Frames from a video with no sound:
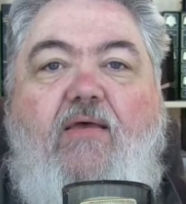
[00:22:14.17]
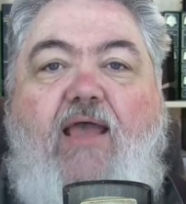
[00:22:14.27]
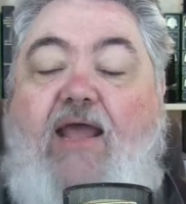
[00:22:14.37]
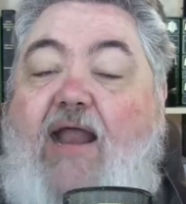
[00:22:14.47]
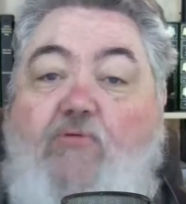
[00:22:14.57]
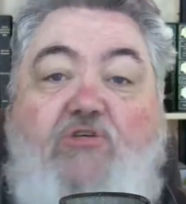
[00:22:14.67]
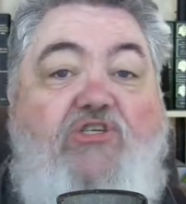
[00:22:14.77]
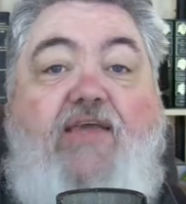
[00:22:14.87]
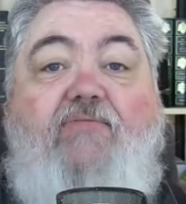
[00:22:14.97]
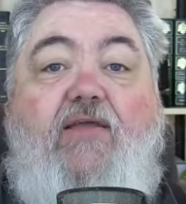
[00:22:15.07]
And I
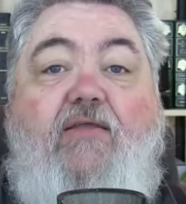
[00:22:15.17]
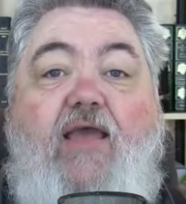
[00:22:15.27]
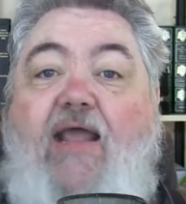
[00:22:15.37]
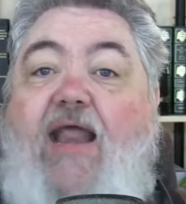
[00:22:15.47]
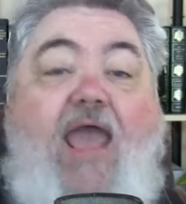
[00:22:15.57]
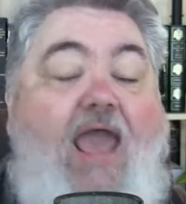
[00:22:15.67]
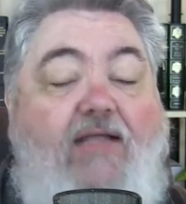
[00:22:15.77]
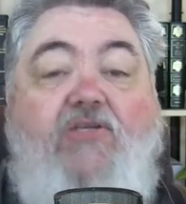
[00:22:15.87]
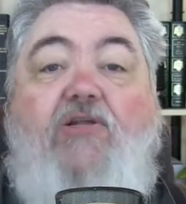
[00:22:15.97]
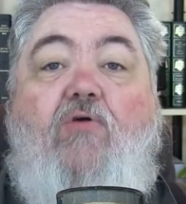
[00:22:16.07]
received it, and I
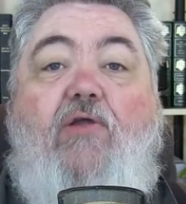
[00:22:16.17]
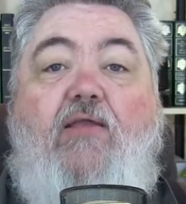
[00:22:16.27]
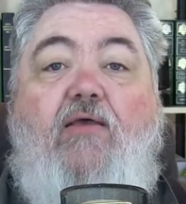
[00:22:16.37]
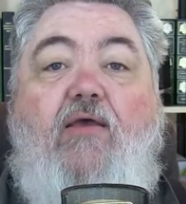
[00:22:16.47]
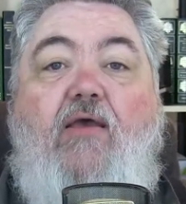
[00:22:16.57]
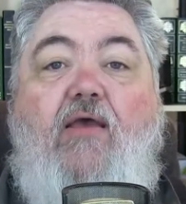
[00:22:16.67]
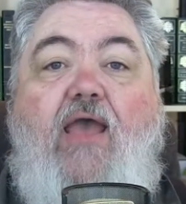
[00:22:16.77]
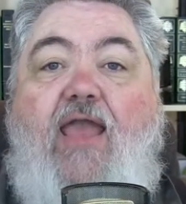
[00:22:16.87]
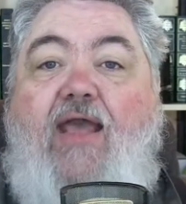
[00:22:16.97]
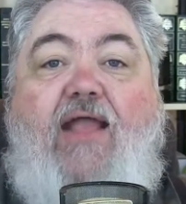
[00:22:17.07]
acted on it.
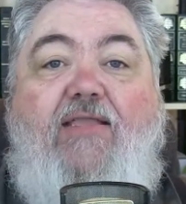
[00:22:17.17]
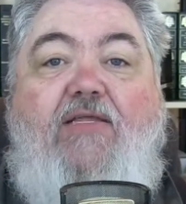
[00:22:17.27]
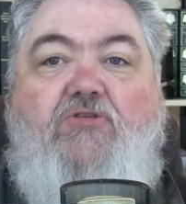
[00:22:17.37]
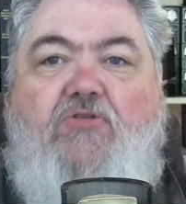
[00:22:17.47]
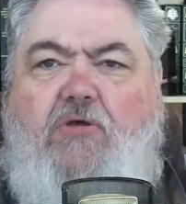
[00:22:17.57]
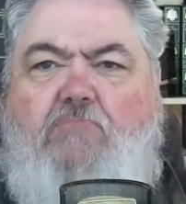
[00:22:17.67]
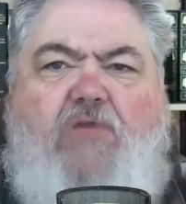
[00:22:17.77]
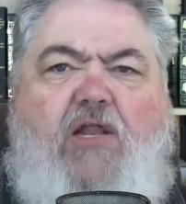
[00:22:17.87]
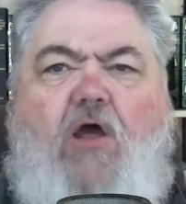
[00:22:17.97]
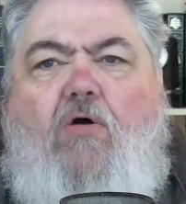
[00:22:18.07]
And I didn't
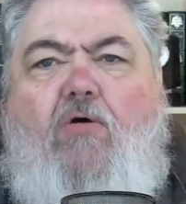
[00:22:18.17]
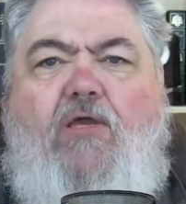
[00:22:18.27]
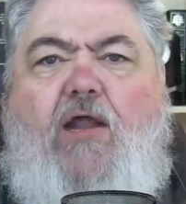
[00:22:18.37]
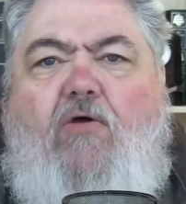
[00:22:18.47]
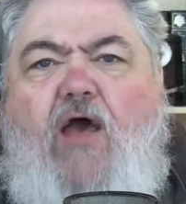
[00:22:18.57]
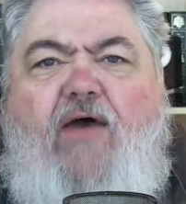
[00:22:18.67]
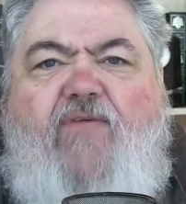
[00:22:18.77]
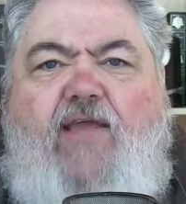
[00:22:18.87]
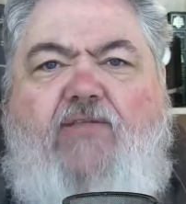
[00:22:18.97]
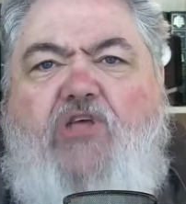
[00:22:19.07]
get all, you know,
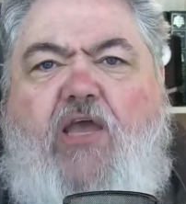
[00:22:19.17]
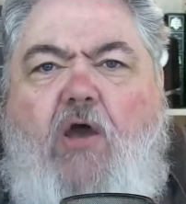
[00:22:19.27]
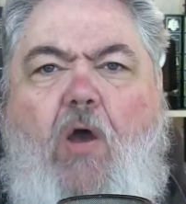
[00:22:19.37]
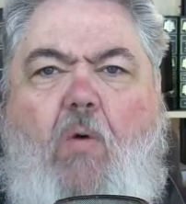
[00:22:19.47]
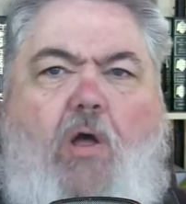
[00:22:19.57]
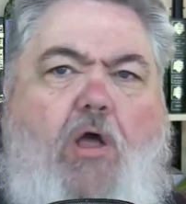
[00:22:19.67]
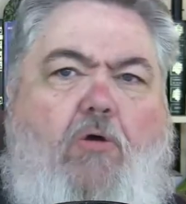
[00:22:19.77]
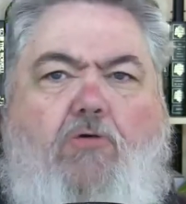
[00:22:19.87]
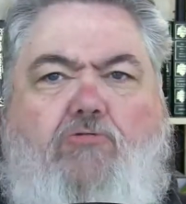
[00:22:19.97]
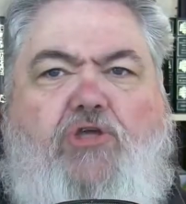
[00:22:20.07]
huffy and say, well,
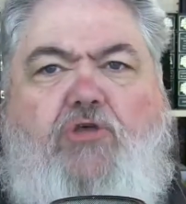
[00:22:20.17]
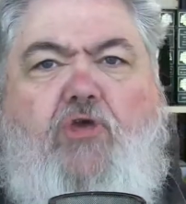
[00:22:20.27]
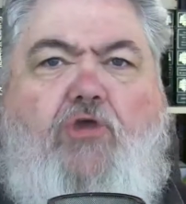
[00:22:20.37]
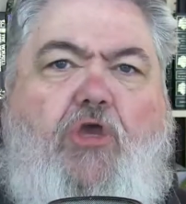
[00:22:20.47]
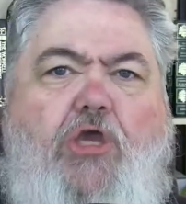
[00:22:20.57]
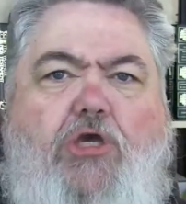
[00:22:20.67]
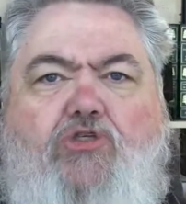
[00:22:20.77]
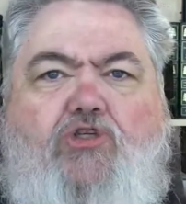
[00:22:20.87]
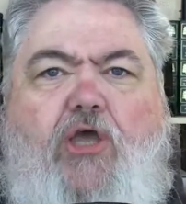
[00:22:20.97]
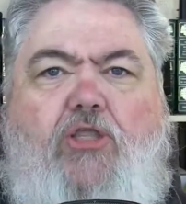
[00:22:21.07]
who's he think he
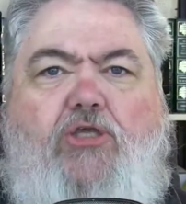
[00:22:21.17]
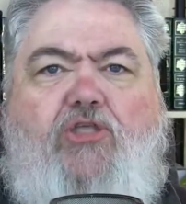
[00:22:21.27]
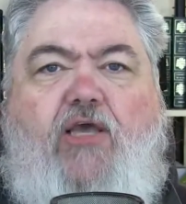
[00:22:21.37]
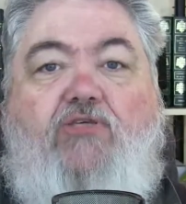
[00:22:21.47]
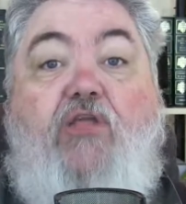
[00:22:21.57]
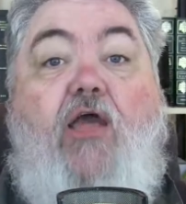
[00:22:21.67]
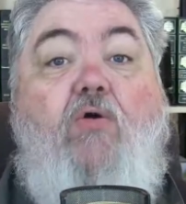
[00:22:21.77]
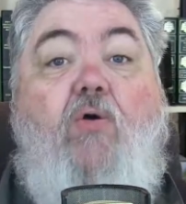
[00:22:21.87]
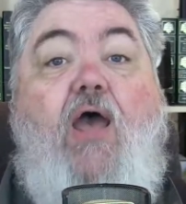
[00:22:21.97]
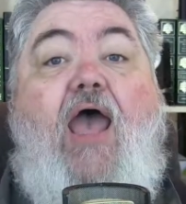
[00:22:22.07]
is saying these things?
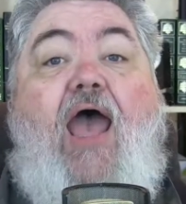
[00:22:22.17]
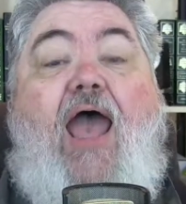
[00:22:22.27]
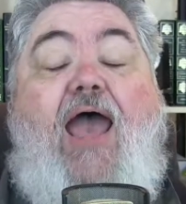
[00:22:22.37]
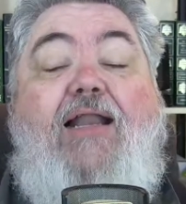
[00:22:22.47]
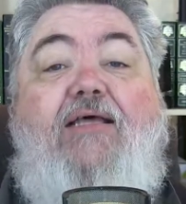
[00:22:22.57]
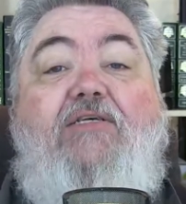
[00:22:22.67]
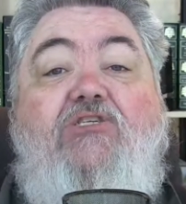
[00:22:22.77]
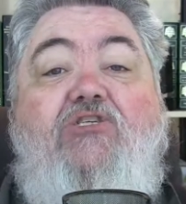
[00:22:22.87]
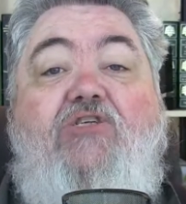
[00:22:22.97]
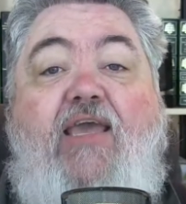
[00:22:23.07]
No, I
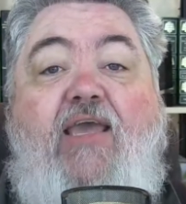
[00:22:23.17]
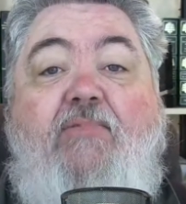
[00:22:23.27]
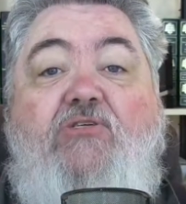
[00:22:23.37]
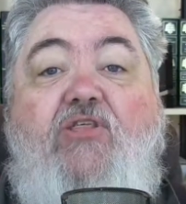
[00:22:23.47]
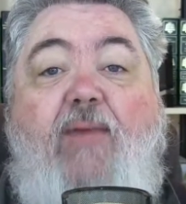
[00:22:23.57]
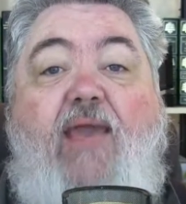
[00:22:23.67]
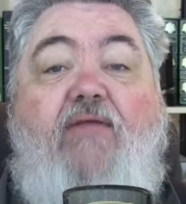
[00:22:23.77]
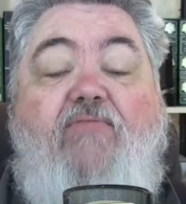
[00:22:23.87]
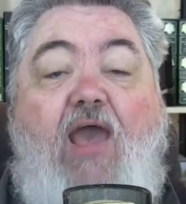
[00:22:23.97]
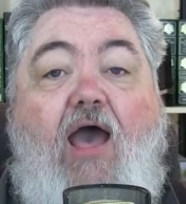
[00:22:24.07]
listened to him as the man
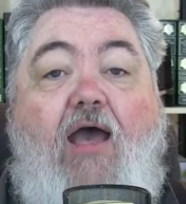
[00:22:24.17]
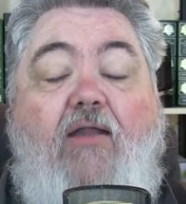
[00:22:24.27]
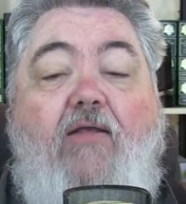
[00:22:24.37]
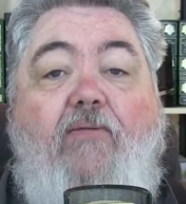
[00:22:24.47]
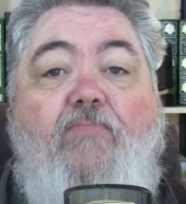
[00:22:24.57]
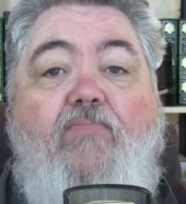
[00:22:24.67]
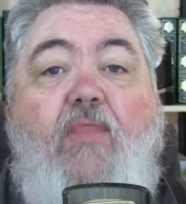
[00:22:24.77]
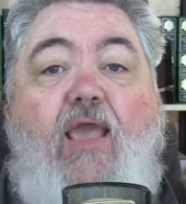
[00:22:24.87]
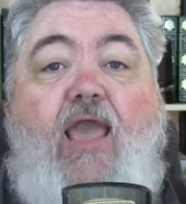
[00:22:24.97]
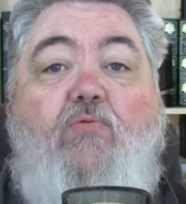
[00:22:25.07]
of God
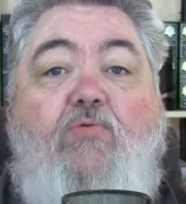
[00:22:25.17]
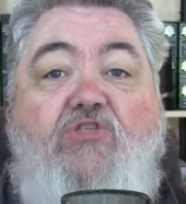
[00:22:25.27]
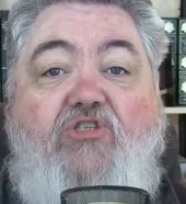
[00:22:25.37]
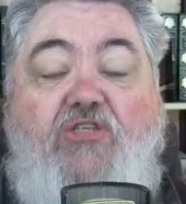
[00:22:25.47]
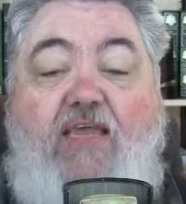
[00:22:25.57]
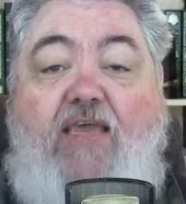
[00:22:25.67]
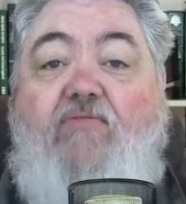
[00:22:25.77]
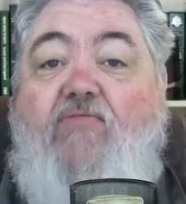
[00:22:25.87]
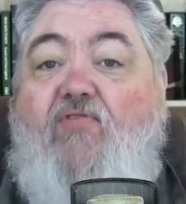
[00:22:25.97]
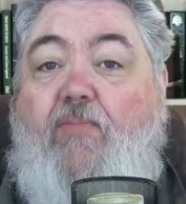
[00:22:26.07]
and
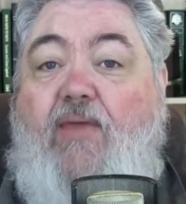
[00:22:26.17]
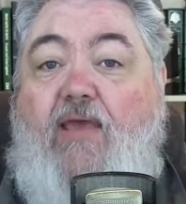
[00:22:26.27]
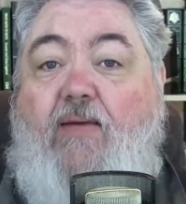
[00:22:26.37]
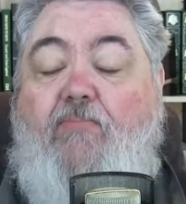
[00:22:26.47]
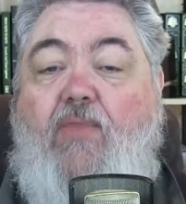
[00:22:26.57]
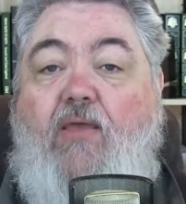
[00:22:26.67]
received from him.